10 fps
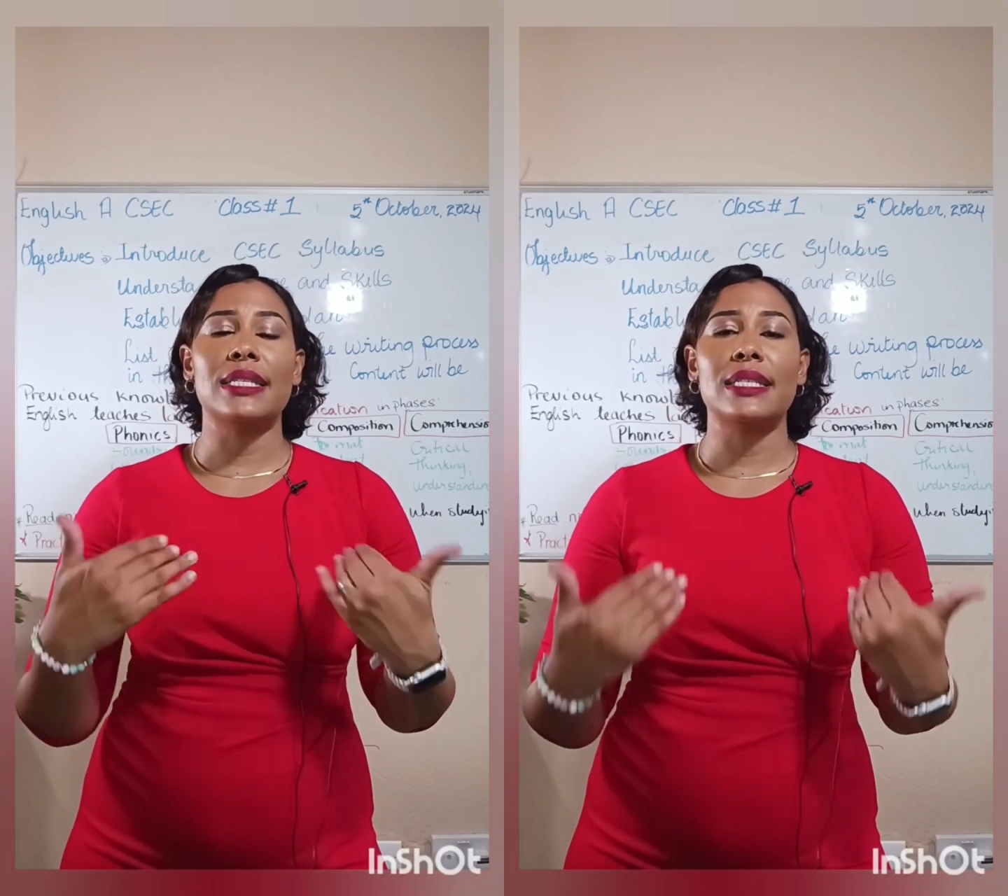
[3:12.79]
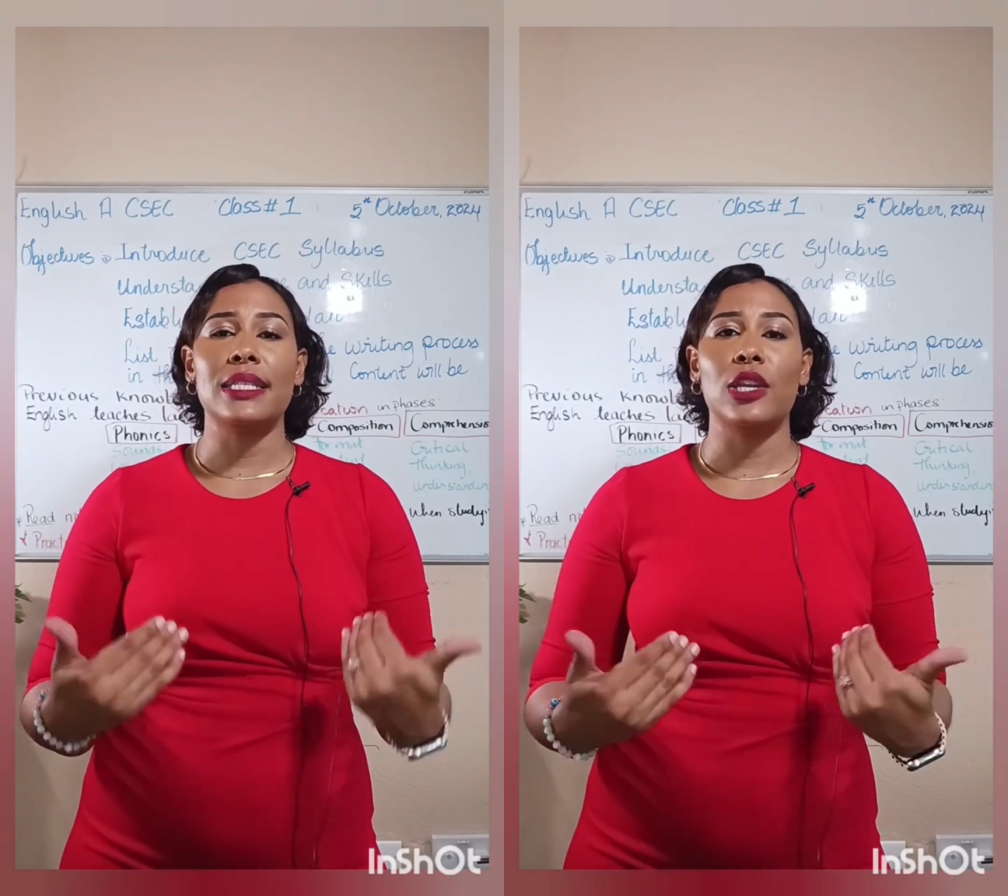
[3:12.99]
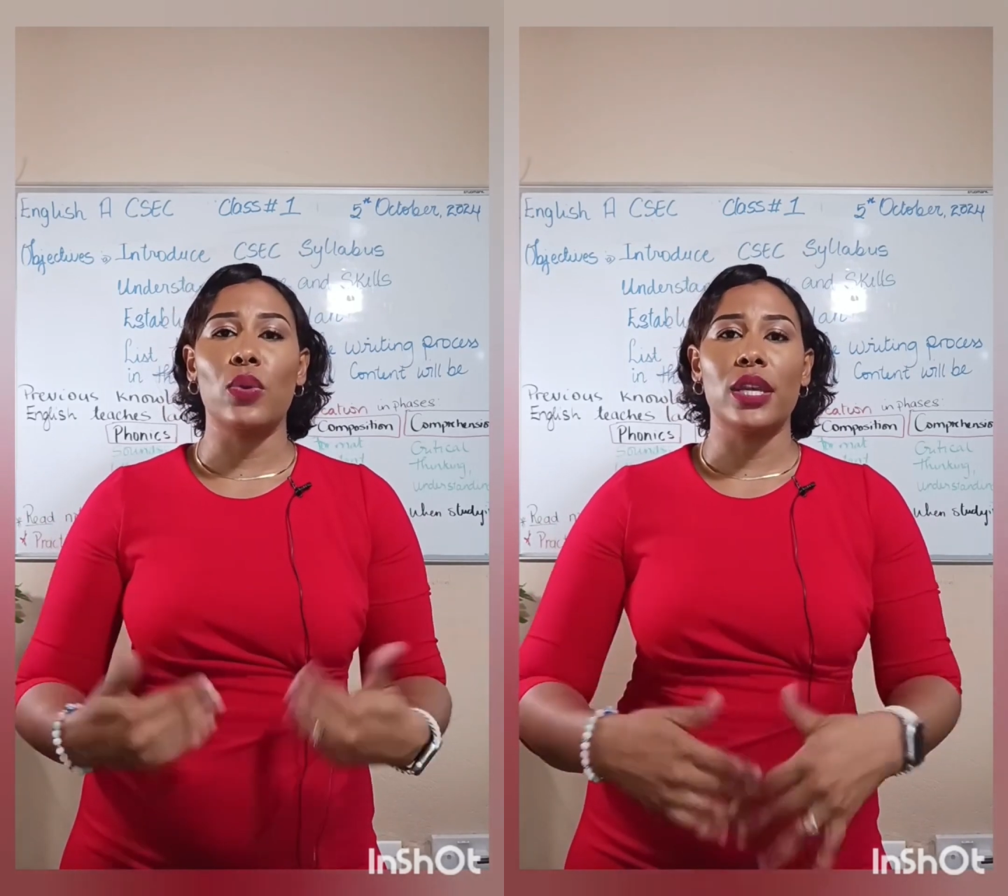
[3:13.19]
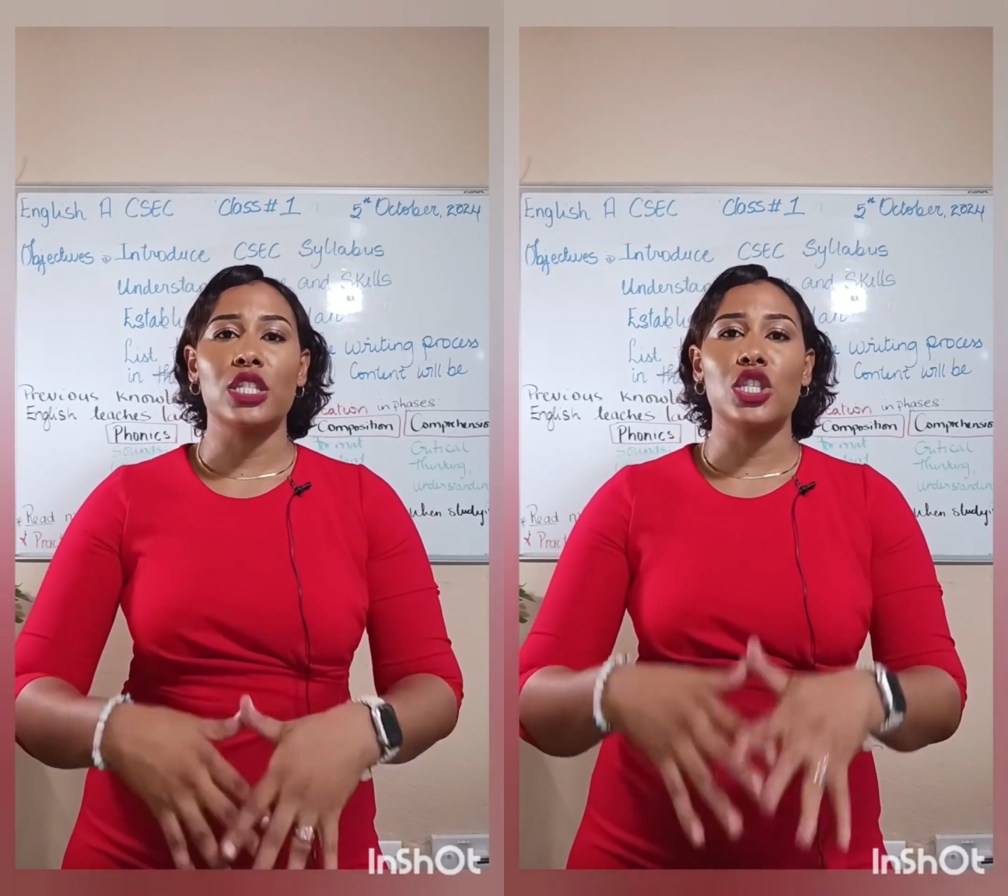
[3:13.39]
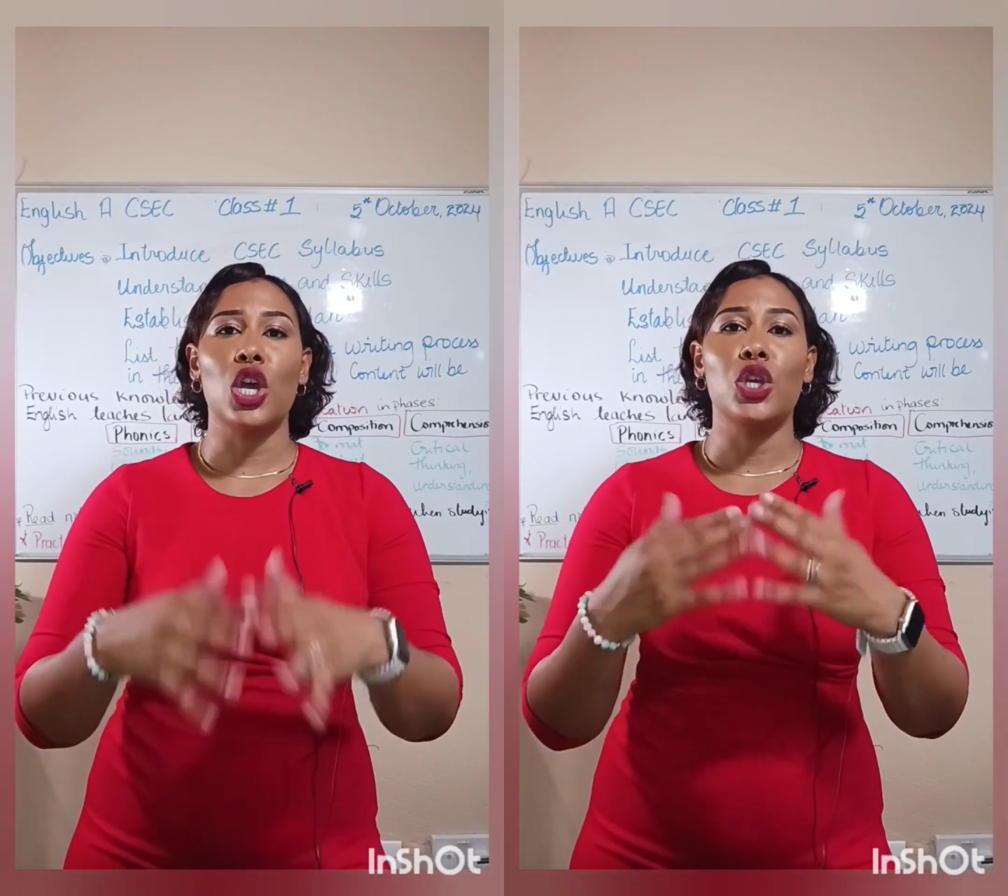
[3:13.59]

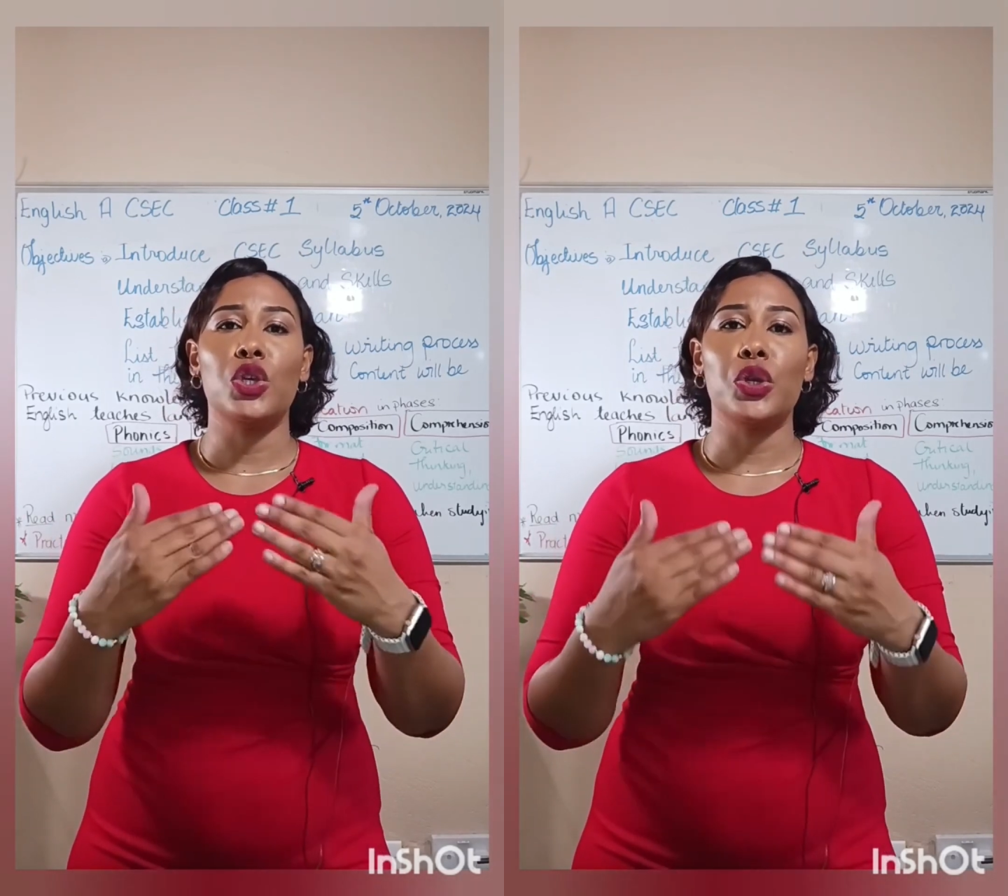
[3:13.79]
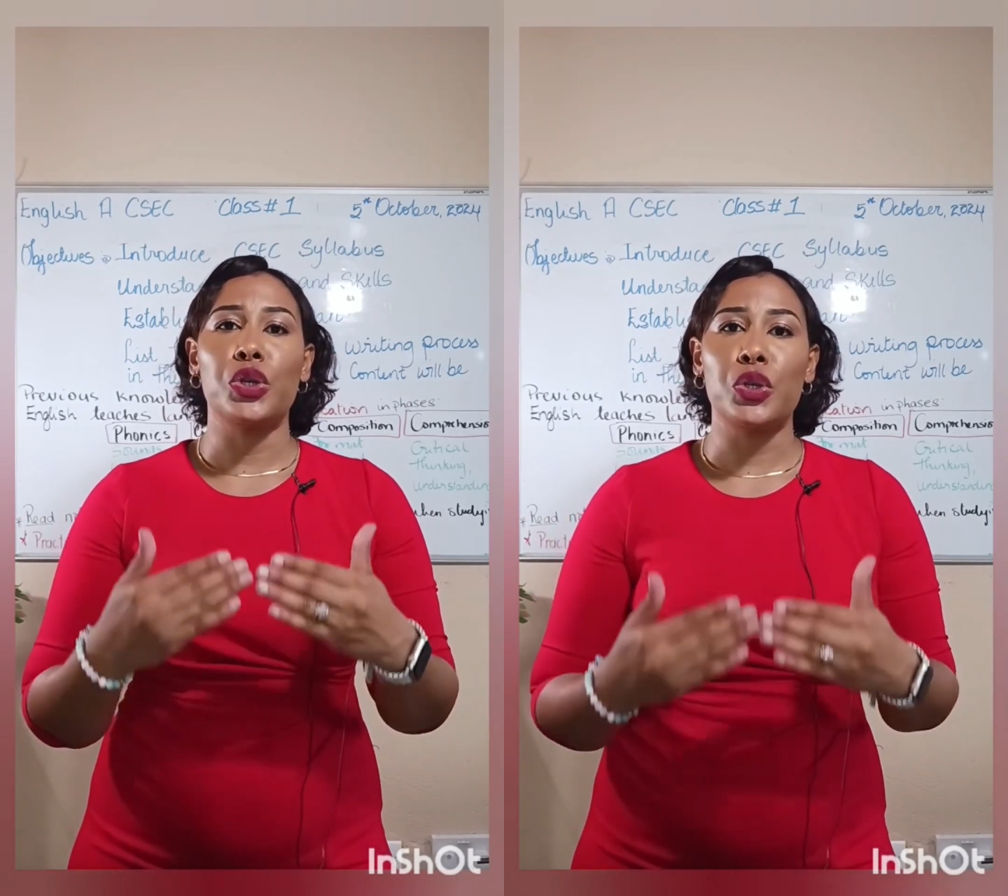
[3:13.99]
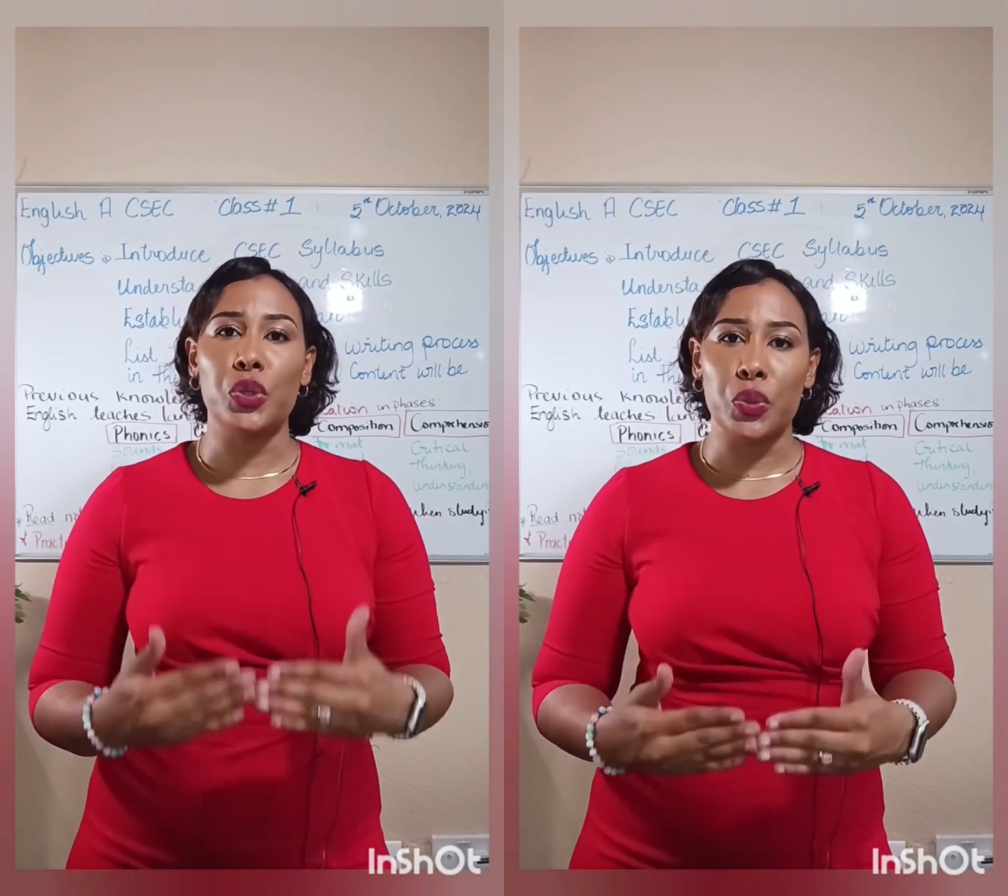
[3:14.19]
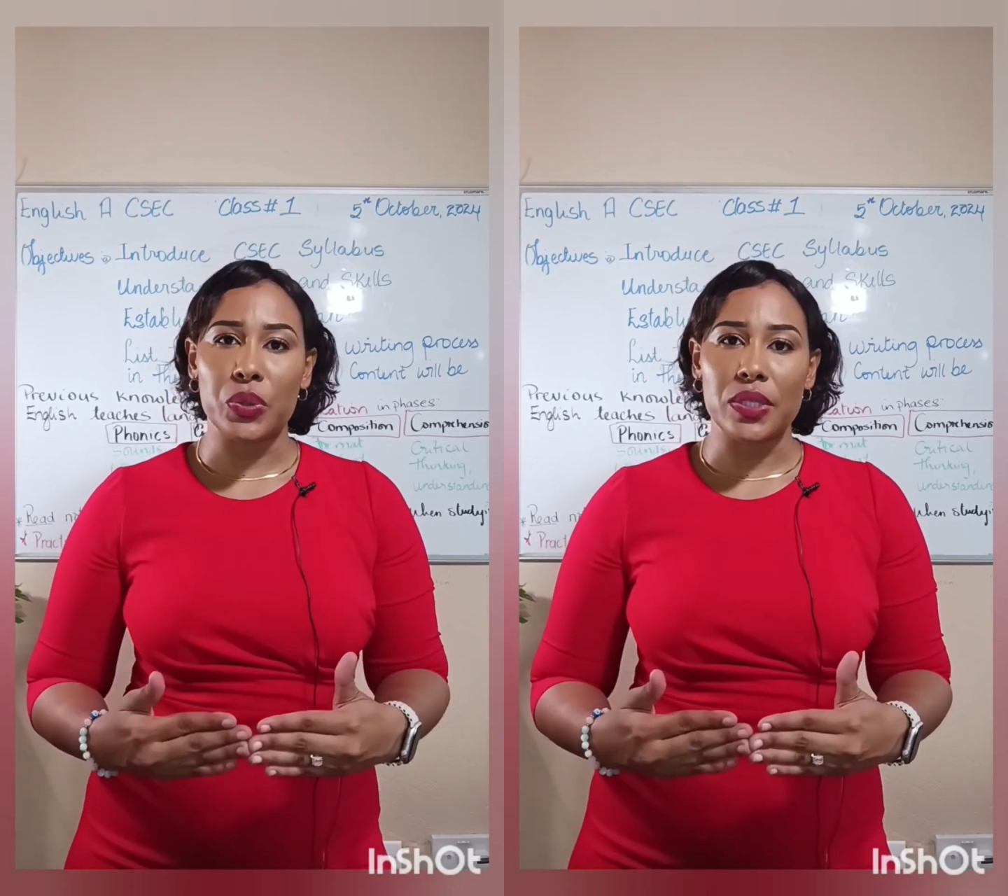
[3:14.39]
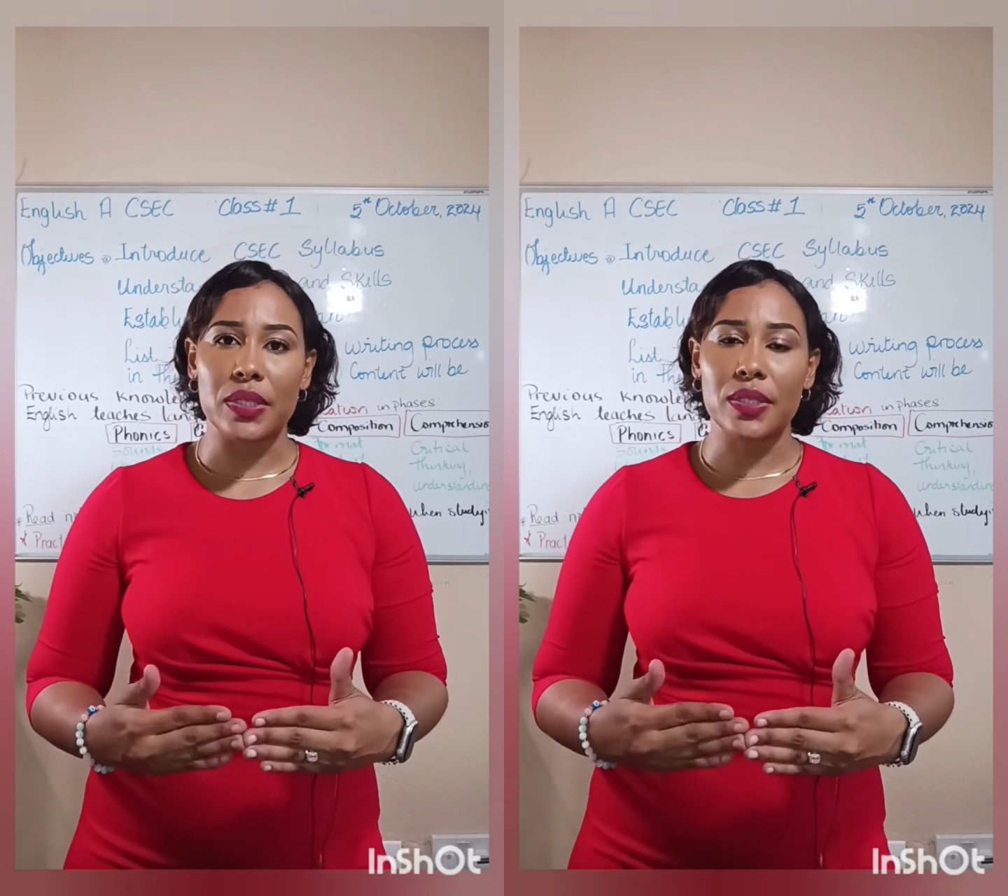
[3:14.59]
sequence your notes.